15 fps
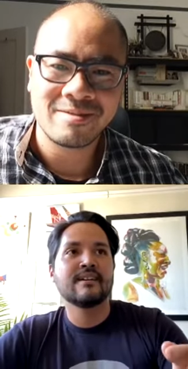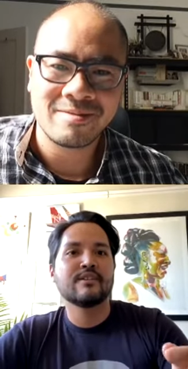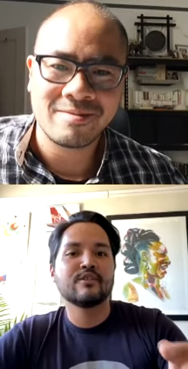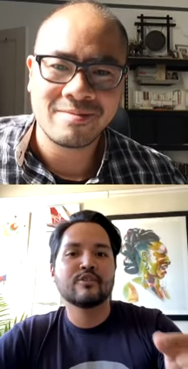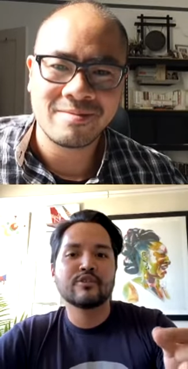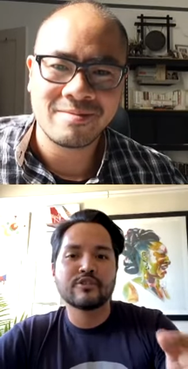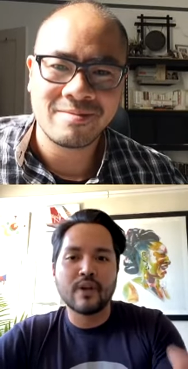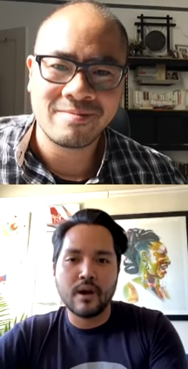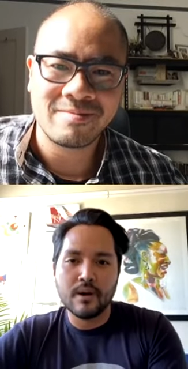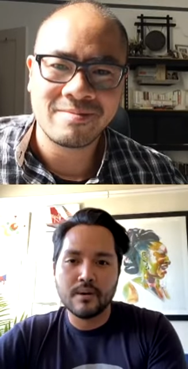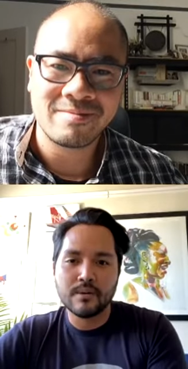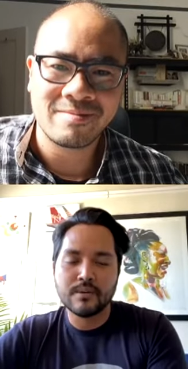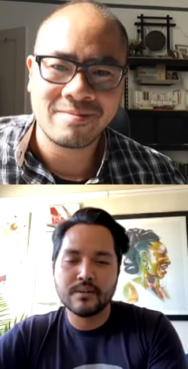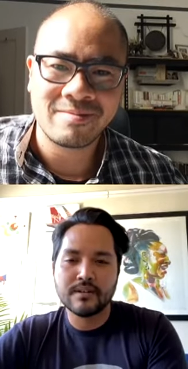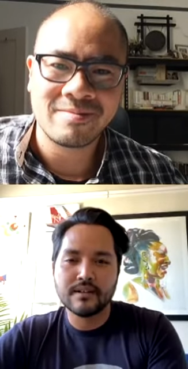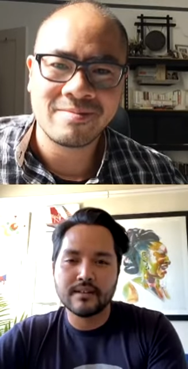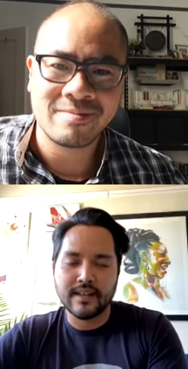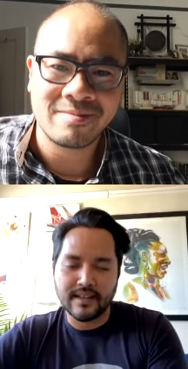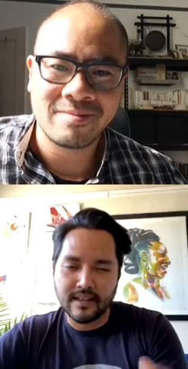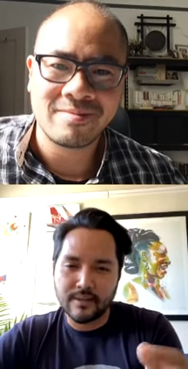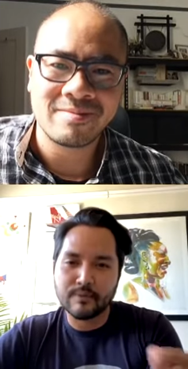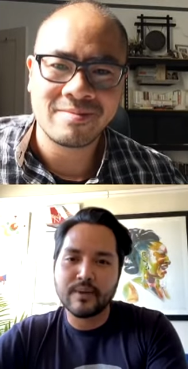Speaker 1: so
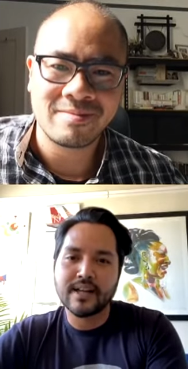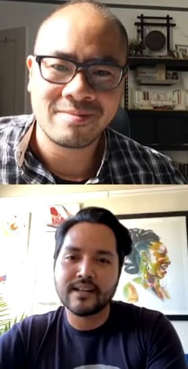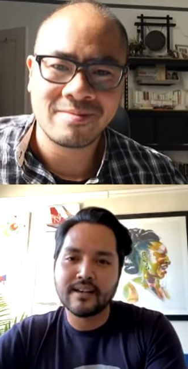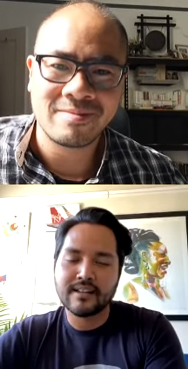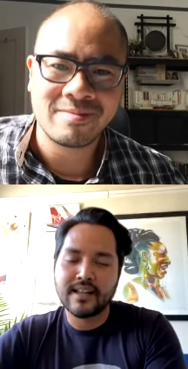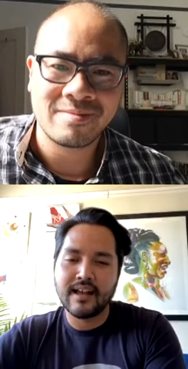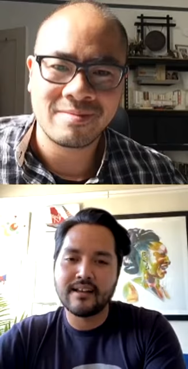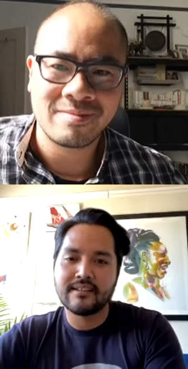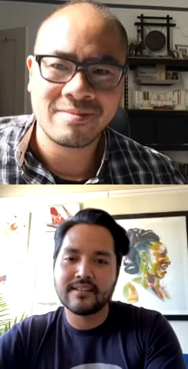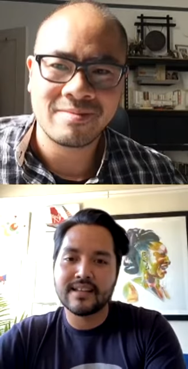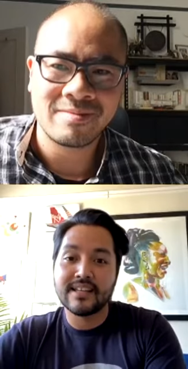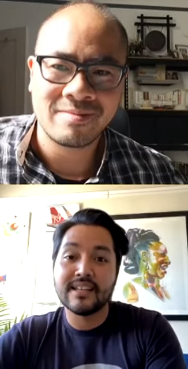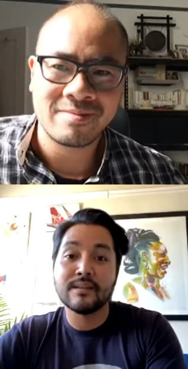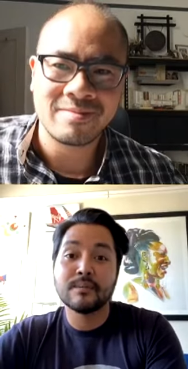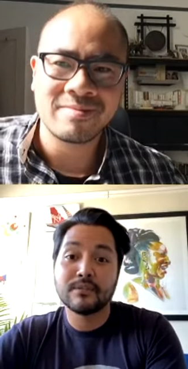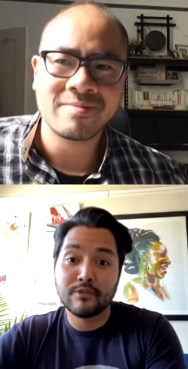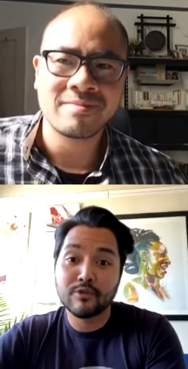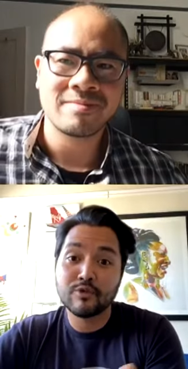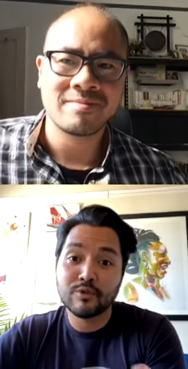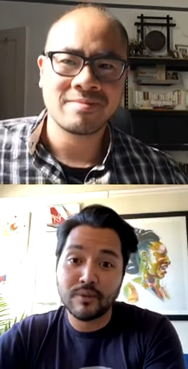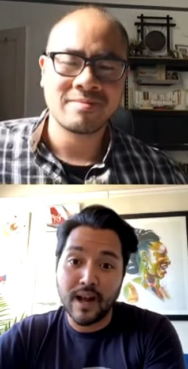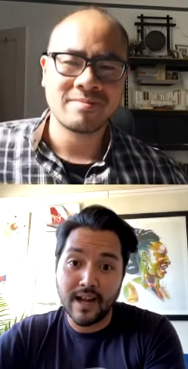like recognize that he was
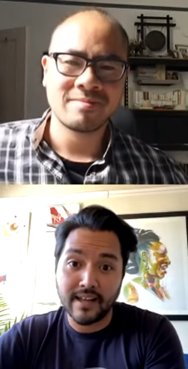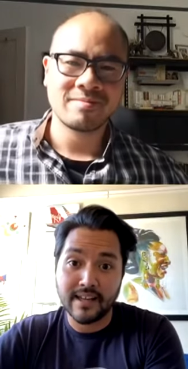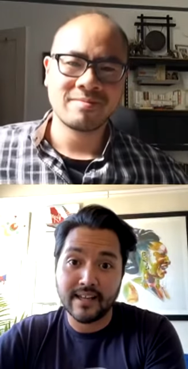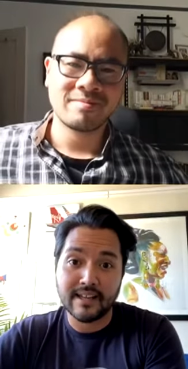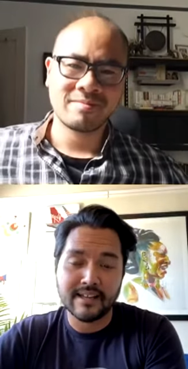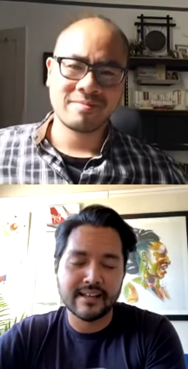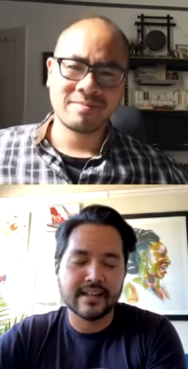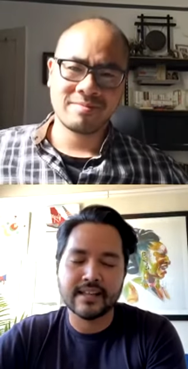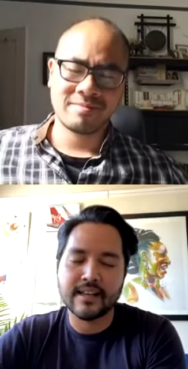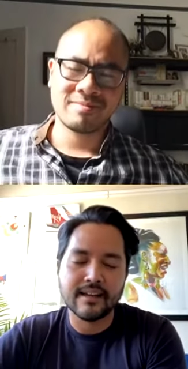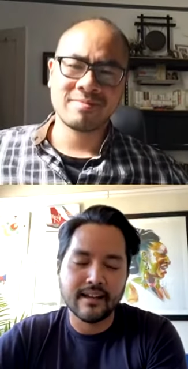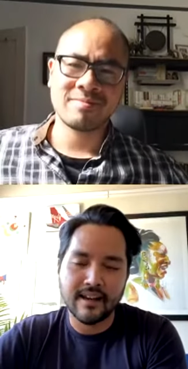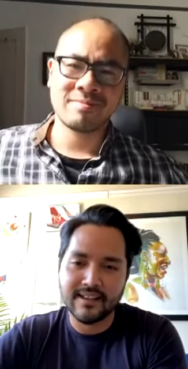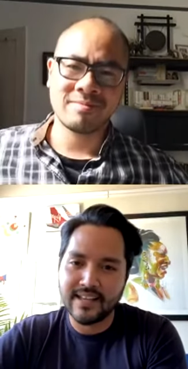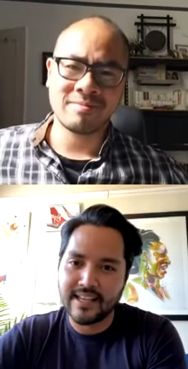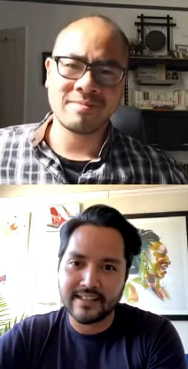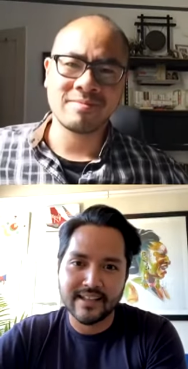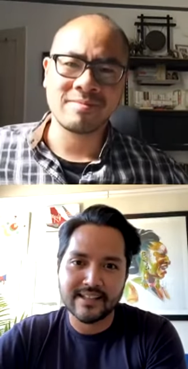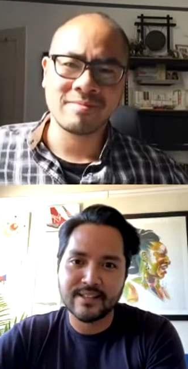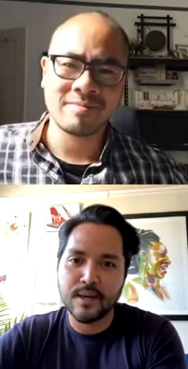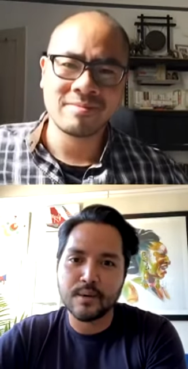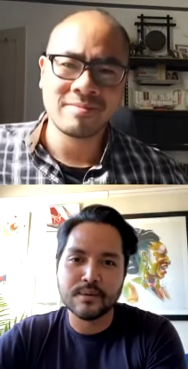trying and I, again
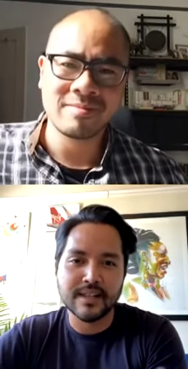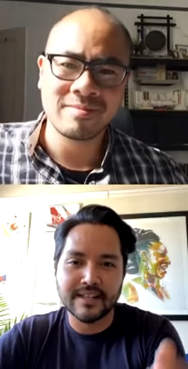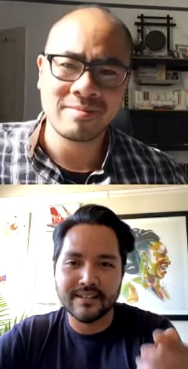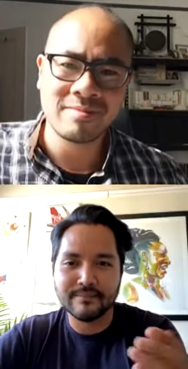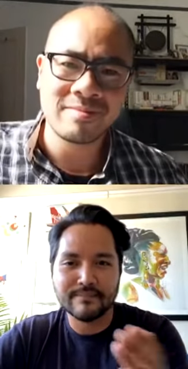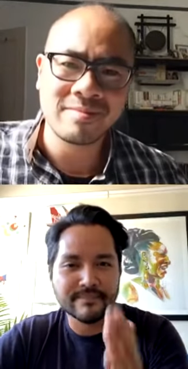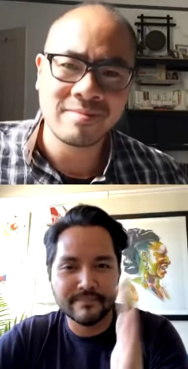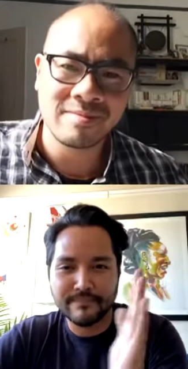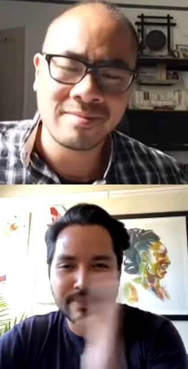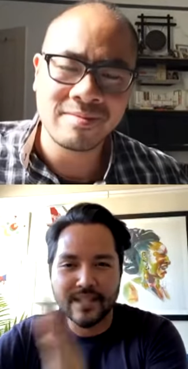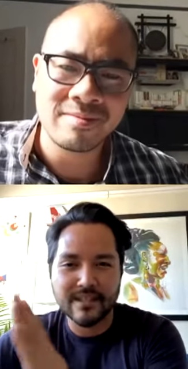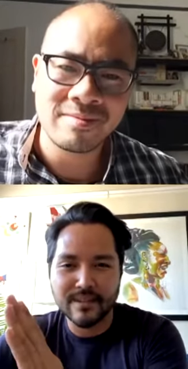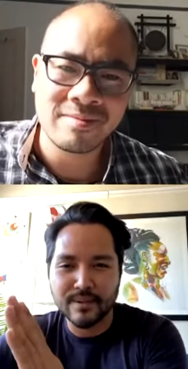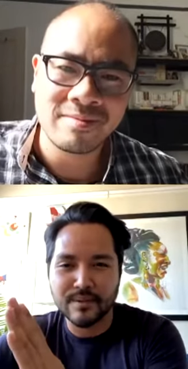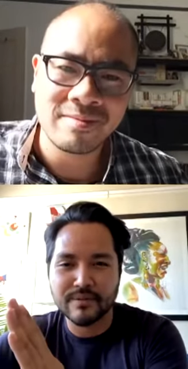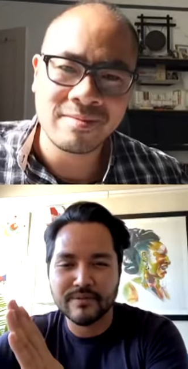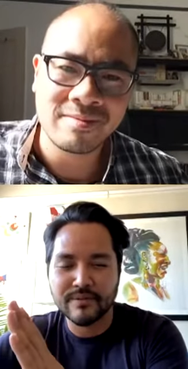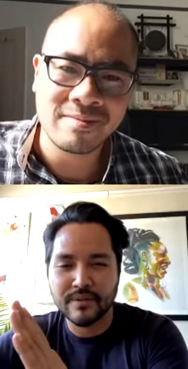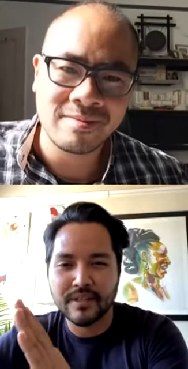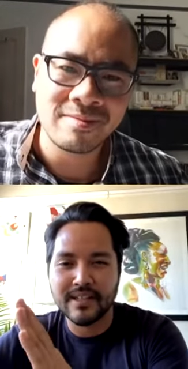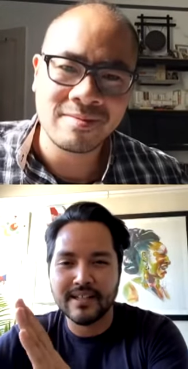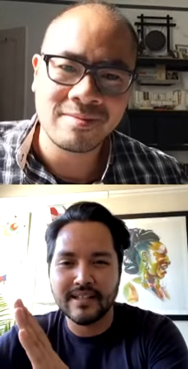i know like being
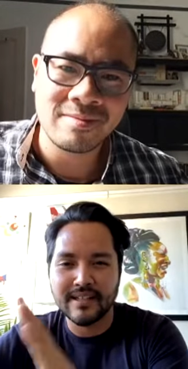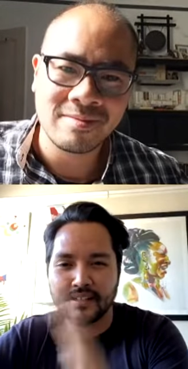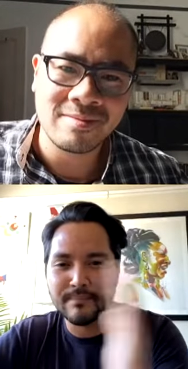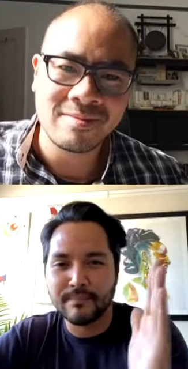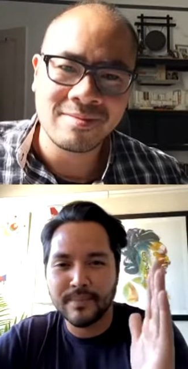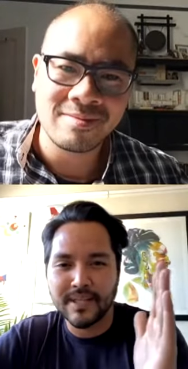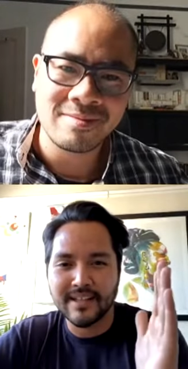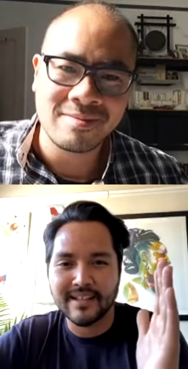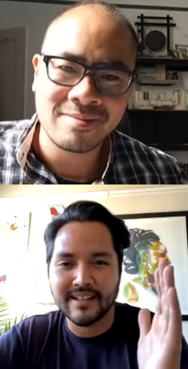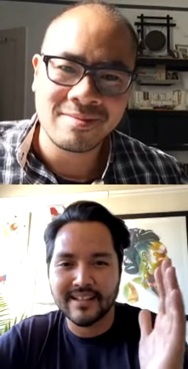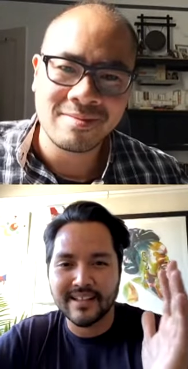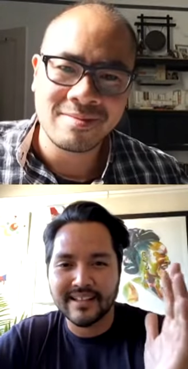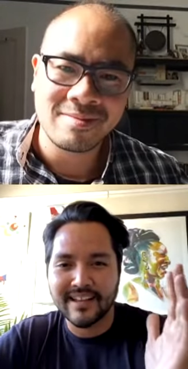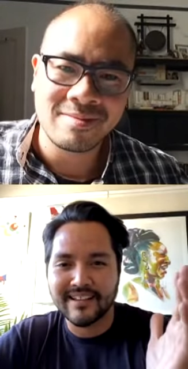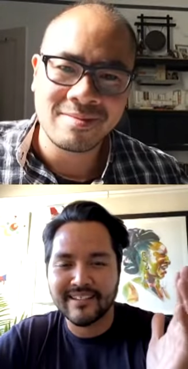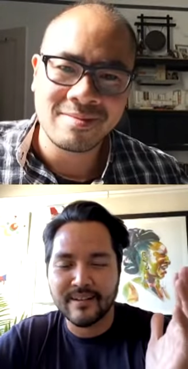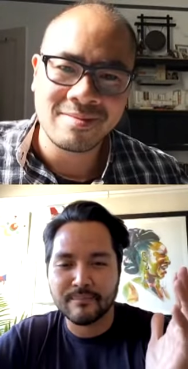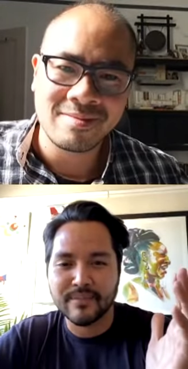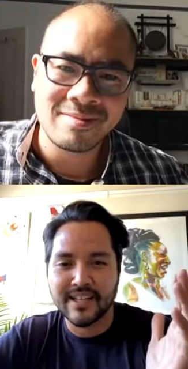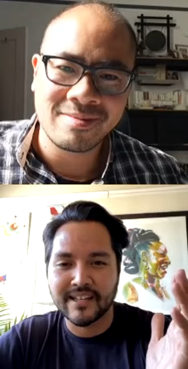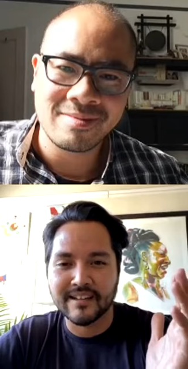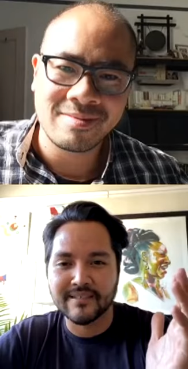gluten-free and being like
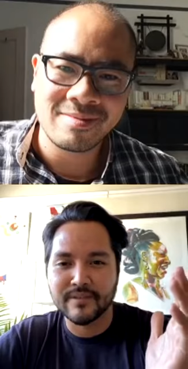accepting of